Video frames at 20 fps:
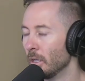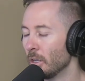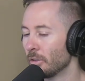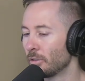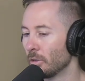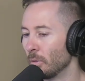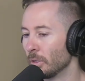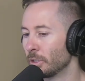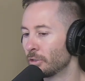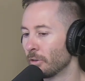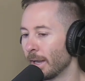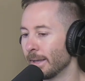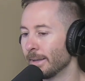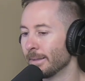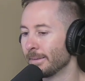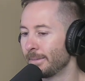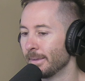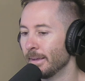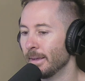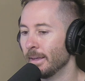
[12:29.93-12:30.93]
So a drain
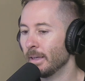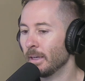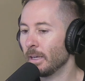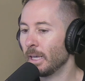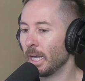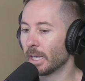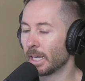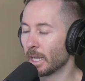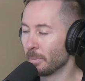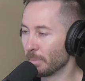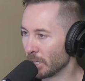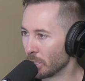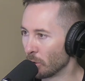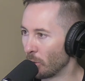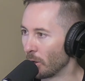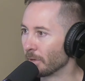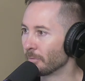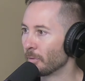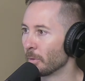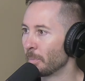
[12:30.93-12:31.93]
it can be
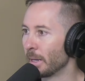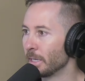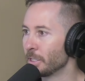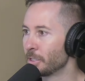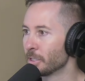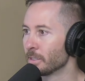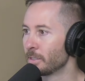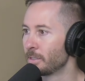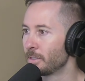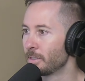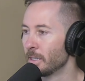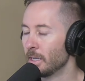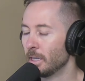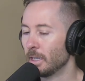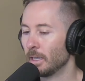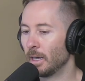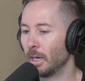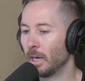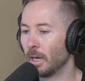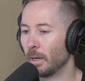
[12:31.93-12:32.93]
annoying for patients.
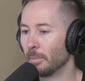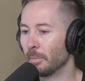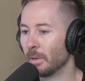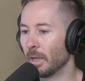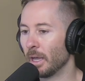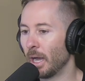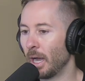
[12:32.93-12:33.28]
I